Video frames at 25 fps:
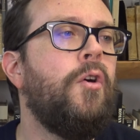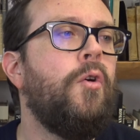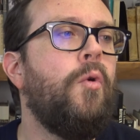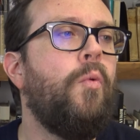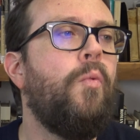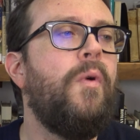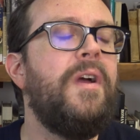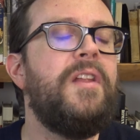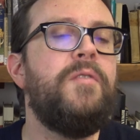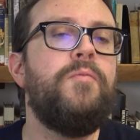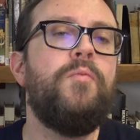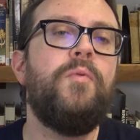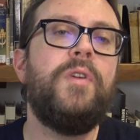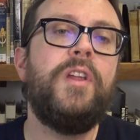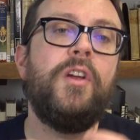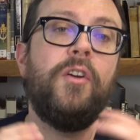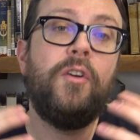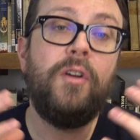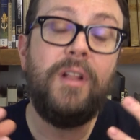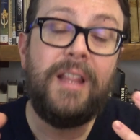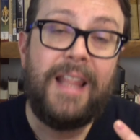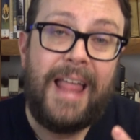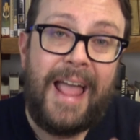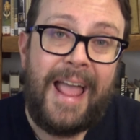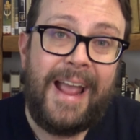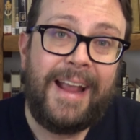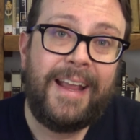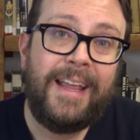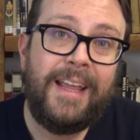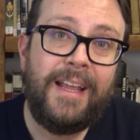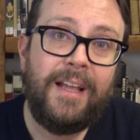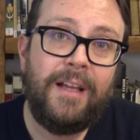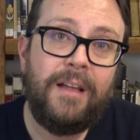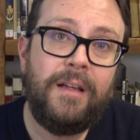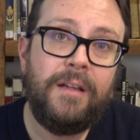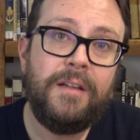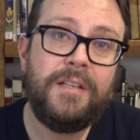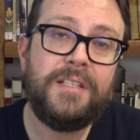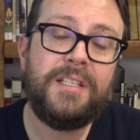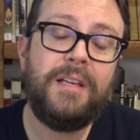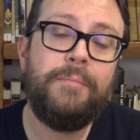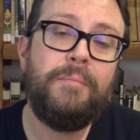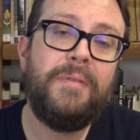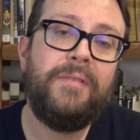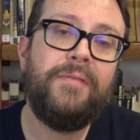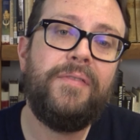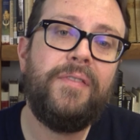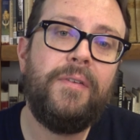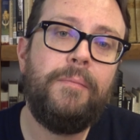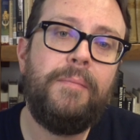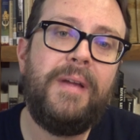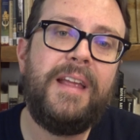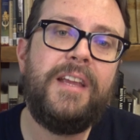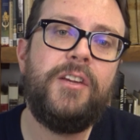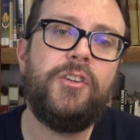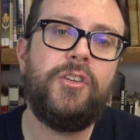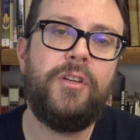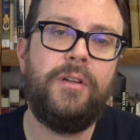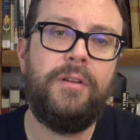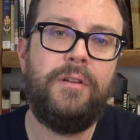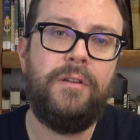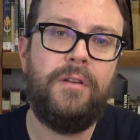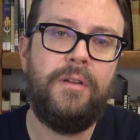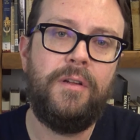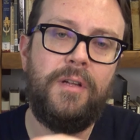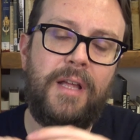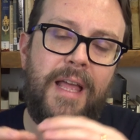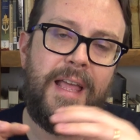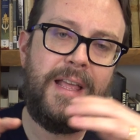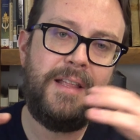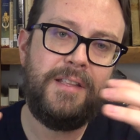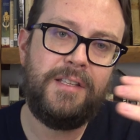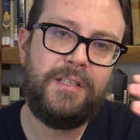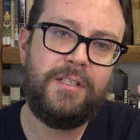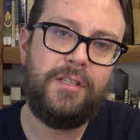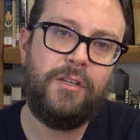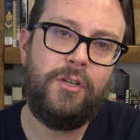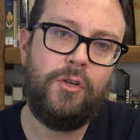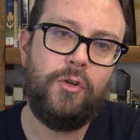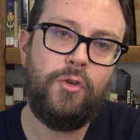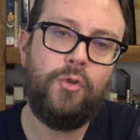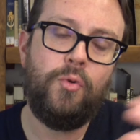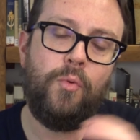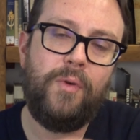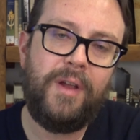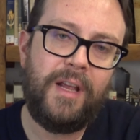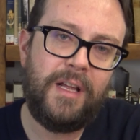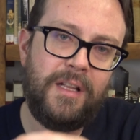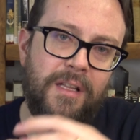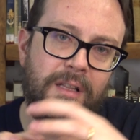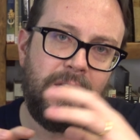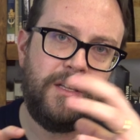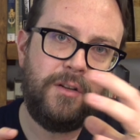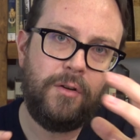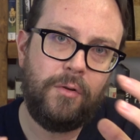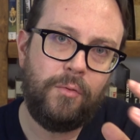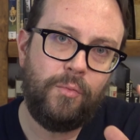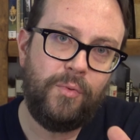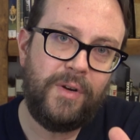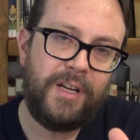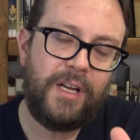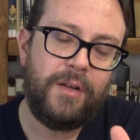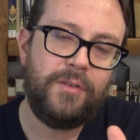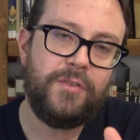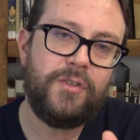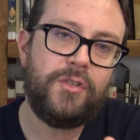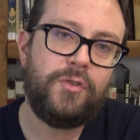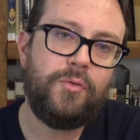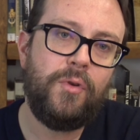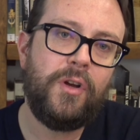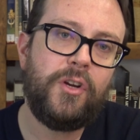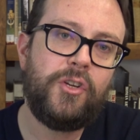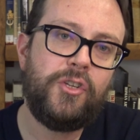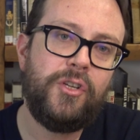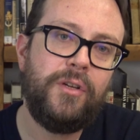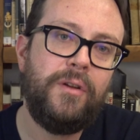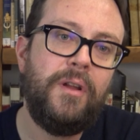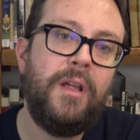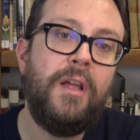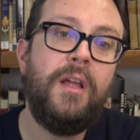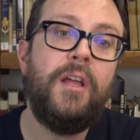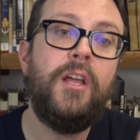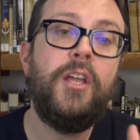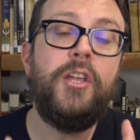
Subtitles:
when you're lacking some information, hence you're doing a little reconstruction.